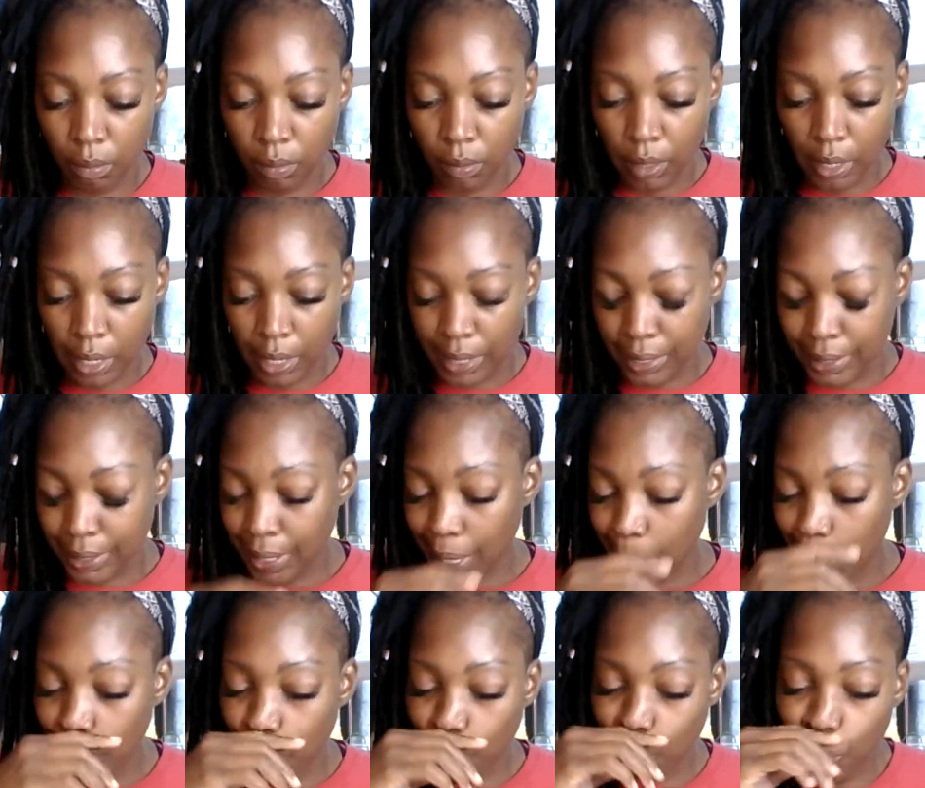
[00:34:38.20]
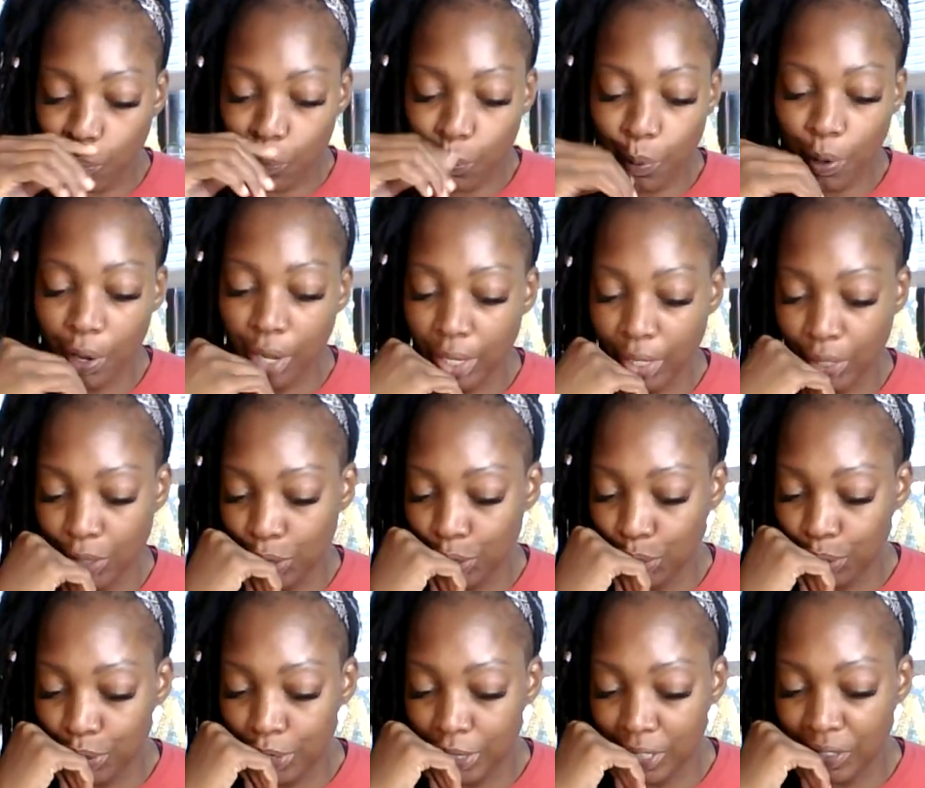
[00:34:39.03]
because they don't want
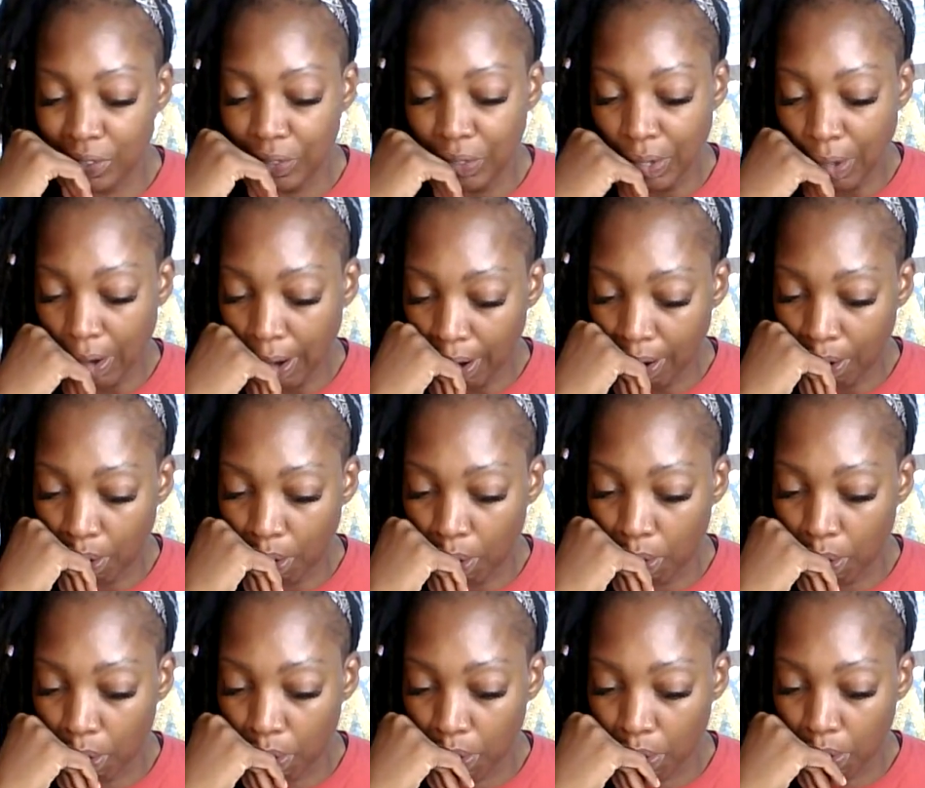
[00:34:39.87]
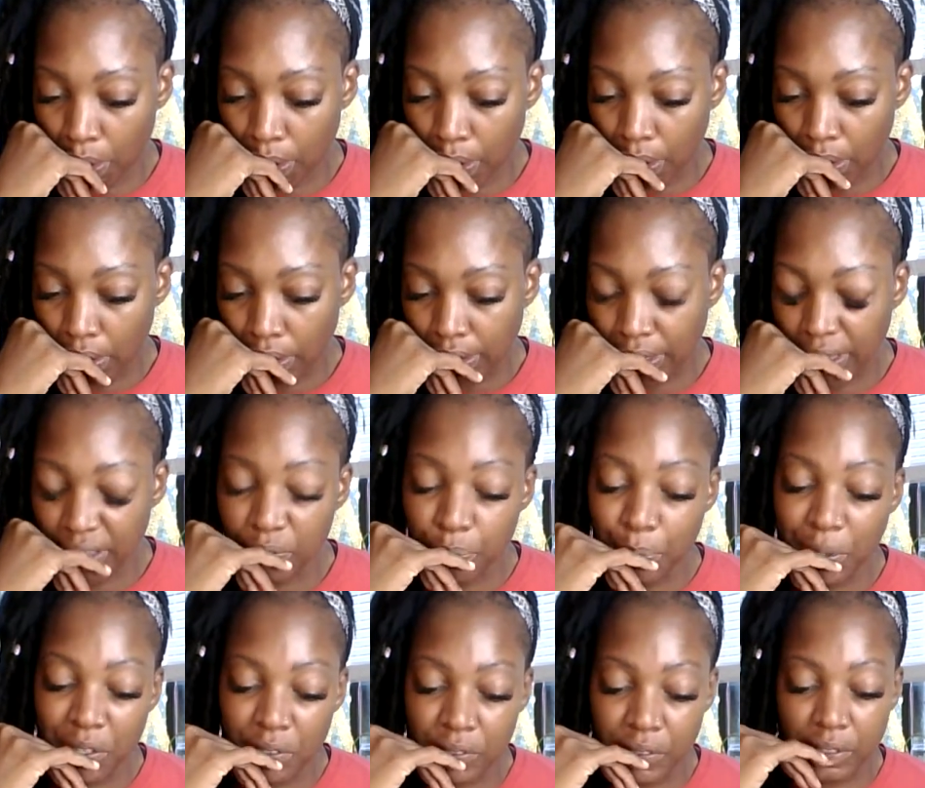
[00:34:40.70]
you to know this
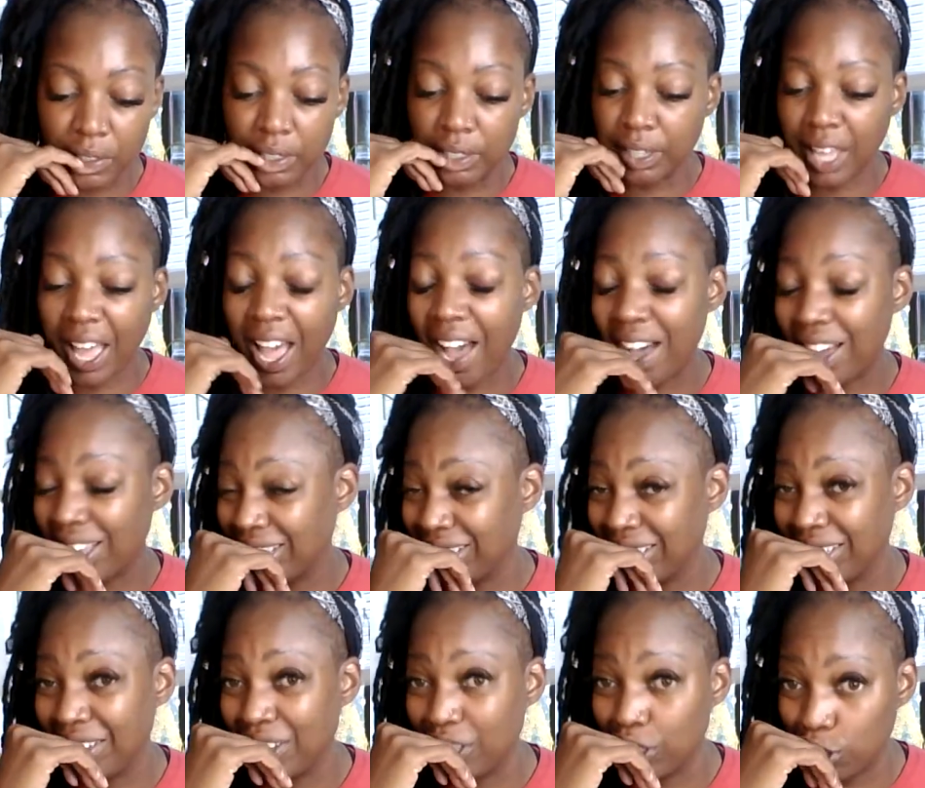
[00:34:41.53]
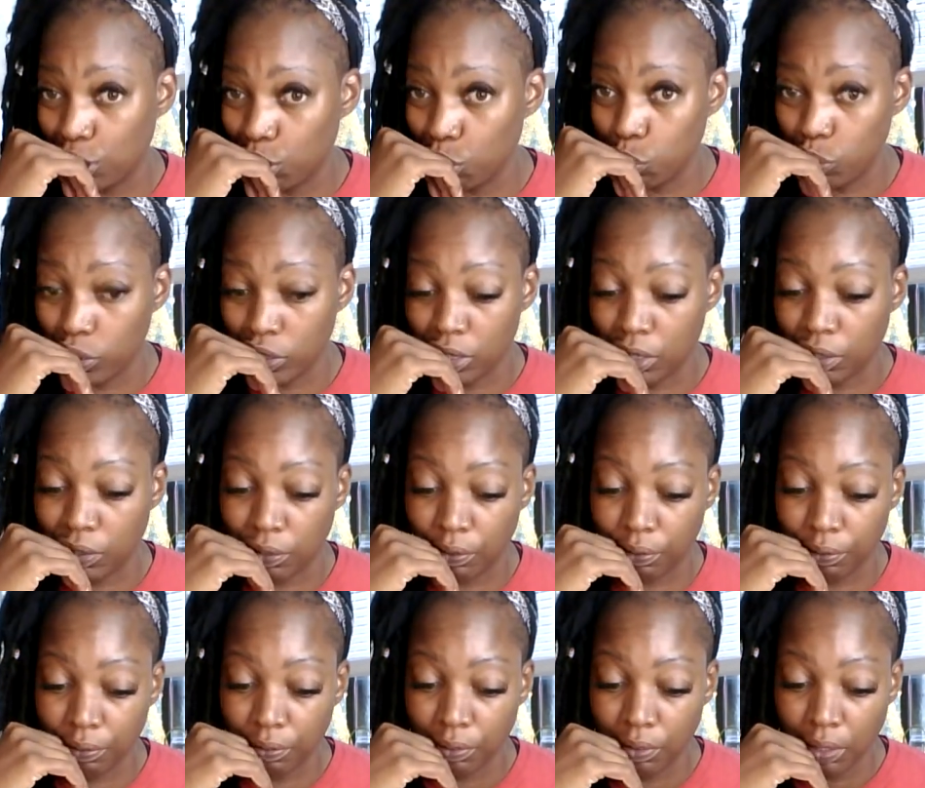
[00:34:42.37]
person is highly
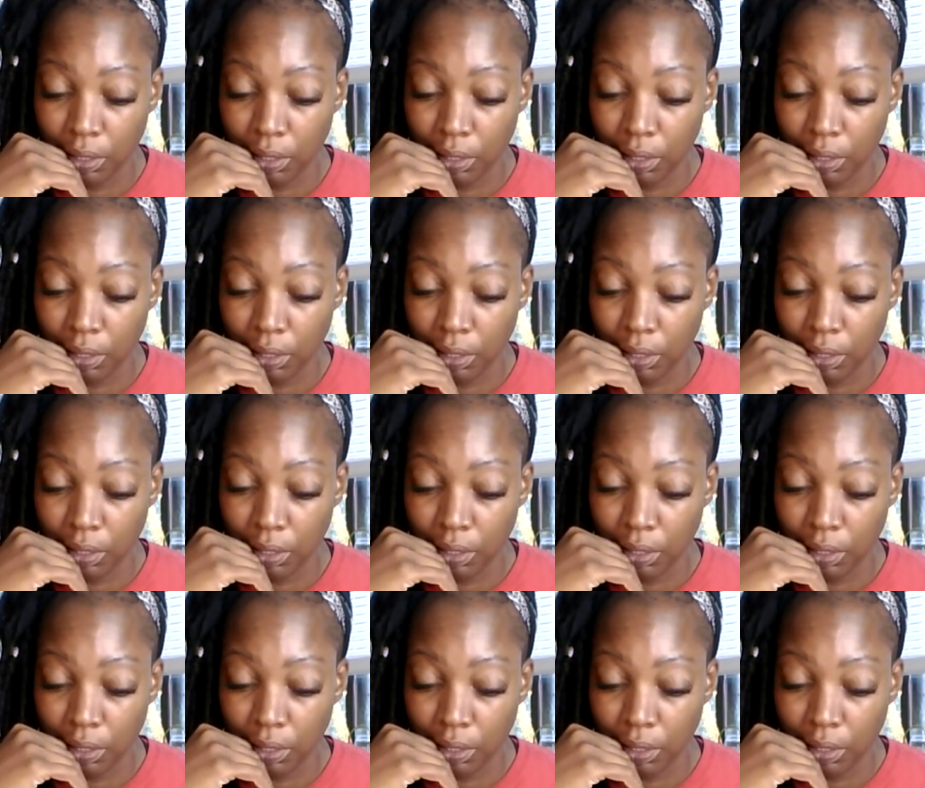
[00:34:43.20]
intuitive.